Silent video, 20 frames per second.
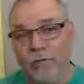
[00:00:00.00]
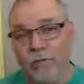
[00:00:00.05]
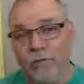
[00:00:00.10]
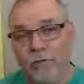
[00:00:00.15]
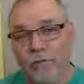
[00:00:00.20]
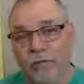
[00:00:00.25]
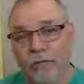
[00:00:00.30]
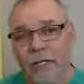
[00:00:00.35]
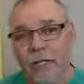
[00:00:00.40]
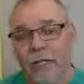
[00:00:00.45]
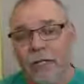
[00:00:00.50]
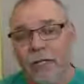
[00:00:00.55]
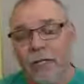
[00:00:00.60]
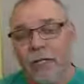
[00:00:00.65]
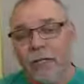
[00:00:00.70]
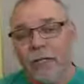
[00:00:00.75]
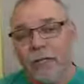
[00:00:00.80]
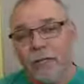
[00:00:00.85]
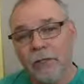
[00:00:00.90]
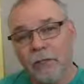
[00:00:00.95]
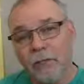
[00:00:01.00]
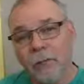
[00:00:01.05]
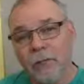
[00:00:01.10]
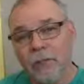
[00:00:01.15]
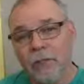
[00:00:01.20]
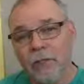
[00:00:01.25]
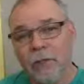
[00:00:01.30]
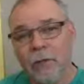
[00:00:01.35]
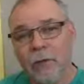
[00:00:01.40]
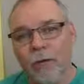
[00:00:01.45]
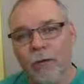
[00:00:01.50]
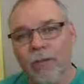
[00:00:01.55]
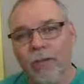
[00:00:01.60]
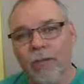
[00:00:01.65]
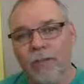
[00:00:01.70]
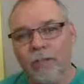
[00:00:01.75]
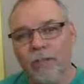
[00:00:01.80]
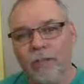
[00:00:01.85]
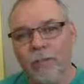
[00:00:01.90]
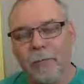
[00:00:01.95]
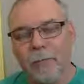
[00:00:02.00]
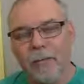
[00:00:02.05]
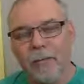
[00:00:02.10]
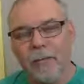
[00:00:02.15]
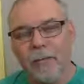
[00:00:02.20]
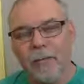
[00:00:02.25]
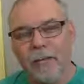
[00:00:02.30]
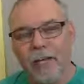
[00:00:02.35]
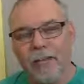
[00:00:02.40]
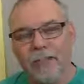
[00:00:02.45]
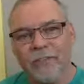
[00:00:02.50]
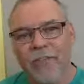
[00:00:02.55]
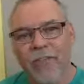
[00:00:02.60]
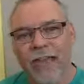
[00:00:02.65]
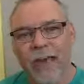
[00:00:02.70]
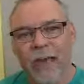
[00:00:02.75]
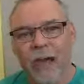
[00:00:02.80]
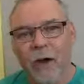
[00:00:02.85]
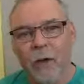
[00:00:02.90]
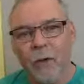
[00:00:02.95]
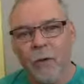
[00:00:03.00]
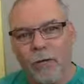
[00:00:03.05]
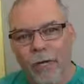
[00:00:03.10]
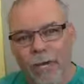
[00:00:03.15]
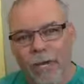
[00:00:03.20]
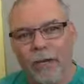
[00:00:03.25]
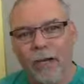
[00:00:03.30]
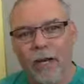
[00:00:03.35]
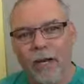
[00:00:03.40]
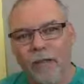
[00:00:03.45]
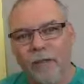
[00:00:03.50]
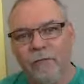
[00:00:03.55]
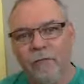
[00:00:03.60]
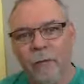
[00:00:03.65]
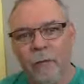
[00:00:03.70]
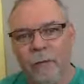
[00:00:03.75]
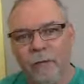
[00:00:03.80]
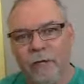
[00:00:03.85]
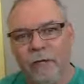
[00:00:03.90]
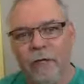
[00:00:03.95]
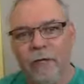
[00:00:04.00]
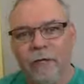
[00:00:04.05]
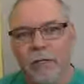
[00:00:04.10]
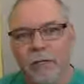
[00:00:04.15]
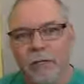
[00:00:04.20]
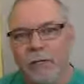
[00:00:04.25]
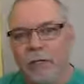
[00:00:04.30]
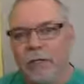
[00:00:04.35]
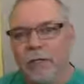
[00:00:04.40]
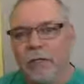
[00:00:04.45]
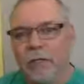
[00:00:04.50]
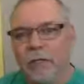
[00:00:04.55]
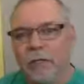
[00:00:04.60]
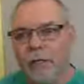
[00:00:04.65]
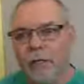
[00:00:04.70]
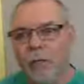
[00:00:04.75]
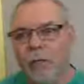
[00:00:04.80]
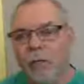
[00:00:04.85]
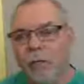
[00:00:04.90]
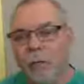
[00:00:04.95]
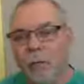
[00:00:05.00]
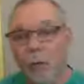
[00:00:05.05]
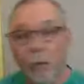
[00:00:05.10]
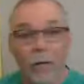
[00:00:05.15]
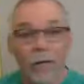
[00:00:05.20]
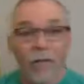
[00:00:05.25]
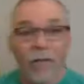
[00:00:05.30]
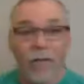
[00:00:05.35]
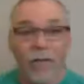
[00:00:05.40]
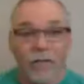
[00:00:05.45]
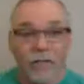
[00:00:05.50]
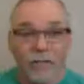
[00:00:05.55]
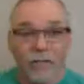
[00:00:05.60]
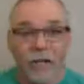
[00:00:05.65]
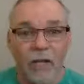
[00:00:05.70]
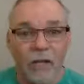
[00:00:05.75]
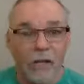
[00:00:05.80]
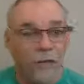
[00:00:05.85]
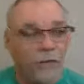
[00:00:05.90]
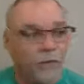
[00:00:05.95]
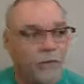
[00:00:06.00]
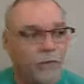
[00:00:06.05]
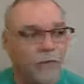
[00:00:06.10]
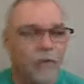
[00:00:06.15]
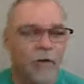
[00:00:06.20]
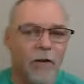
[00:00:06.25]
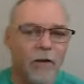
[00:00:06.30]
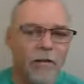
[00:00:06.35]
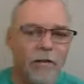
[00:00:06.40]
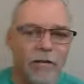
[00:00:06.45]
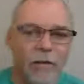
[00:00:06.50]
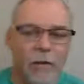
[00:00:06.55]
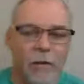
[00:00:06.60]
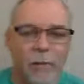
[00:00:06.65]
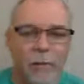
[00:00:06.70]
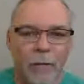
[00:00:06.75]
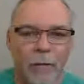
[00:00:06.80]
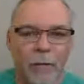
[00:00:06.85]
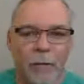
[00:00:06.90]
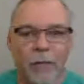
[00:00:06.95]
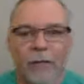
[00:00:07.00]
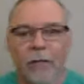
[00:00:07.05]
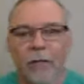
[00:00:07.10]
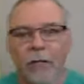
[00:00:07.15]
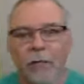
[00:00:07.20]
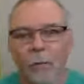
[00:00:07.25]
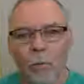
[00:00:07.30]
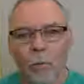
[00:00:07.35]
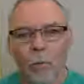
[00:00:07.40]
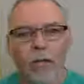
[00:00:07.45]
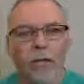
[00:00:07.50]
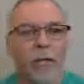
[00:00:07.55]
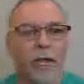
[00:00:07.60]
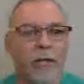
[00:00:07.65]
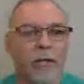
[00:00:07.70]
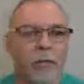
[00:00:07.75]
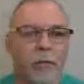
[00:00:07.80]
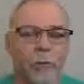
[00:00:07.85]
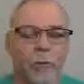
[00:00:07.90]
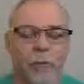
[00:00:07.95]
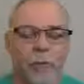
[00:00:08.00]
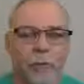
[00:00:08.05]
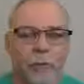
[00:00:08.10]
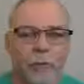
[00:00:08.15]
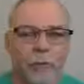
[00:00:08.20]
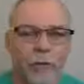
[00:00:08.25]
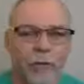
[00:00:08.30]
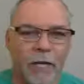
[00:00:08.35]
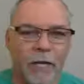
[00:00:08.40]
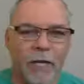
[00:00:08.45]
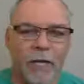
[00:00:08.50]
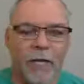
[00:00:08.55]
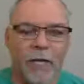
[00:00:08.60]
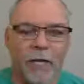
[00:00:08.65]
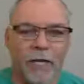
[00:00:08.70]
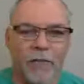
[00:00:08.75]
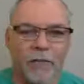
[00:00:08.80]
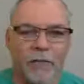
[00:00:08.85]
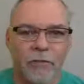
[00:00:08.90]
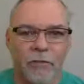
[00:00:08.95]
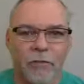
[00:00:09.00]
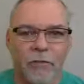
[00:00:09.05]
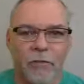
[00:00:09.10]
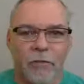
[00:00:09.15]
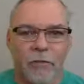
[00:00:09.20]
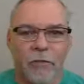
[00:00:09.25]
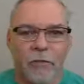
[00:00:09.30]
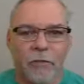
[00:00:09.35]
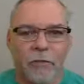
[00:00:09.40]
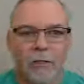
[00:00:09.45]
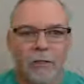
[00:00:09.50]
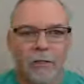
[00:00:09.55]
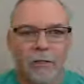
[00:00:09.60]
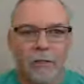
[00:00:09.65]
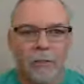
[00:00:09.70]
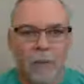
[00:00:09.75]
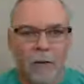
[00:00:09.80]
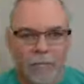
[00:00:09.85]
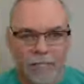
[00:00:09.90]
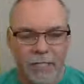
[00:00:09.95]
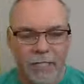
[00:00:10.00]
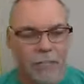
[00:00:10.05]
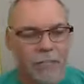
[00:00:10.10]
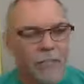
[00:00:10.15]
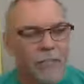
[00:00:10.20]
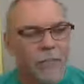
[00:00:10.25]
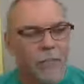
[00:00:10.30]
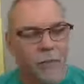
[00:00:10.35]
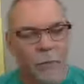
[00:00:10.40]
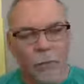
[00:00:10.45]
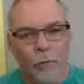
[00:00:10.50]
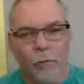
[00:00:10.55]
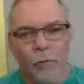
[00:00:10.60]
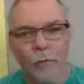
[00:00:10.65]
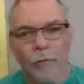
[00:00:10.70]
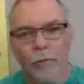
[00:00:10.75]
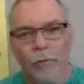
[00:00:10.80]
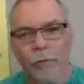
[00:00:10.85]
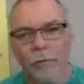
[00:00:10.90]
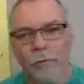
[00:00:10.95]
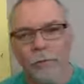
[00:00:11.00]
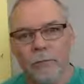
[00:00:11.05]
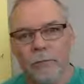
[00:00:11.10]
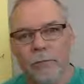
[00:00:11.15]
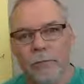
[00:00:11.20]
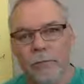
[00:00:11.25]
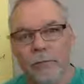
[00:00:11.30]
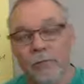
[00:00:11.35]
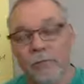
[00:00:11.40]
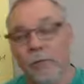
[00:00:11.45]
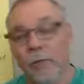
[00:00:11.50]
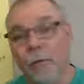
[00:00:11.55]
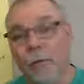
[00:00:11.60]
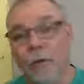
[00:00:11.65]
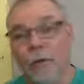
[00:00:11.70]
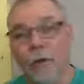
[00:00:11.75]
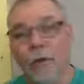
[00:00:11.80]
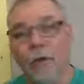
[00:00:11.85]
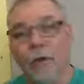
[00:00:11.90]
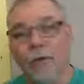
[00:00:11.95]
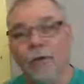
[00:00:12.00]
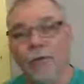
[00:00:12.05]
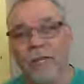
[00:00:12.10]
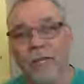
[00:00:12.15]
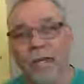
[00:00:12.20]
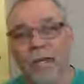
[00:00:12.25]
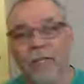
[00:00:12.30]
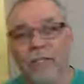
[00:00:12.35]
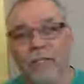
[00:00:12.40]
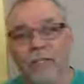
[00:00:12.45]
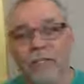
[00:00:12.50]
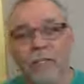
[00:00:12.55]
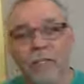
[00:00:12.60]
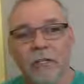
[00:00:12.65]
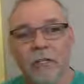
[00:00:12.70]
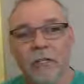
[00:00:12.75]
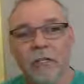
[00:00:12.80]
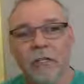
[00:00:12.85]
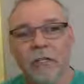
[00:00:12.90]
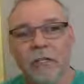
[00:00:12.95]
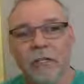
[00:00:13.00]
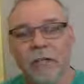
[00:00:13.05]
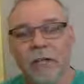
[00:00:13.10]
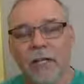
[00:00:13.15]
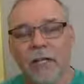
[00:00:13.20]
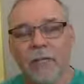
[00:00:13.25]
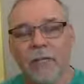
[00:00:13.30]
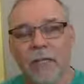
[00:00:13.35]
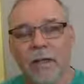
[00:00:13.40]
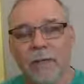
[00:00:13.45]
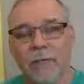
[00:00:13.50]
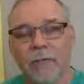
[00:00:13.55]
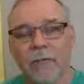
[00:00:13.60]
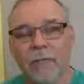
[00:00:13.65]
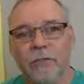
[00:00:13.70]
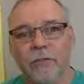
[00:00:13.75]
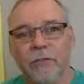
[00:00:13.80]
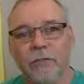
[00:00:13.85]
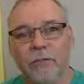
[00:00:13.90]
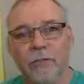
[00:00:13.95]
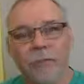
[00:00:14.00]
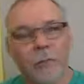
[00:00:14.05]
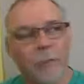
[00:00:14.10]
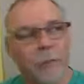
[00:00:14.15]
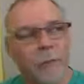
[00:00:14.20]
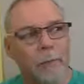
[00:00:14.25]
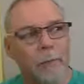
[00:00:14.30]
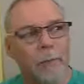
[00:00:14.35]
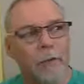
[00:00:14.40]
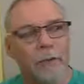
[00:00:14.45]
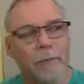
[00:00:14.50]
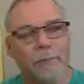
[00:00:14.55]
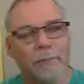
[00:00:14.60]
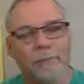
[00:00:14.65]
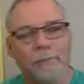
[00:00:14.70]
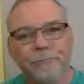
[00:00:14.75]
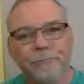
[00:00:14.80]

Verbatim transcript: it, you say. The question you want to ask, like Mirza said, is how can I afford it? You know, what can I sell to find a down payment? What can I do to create extra money? Or, you know, if I want to go on a vacation, a lot of times I remember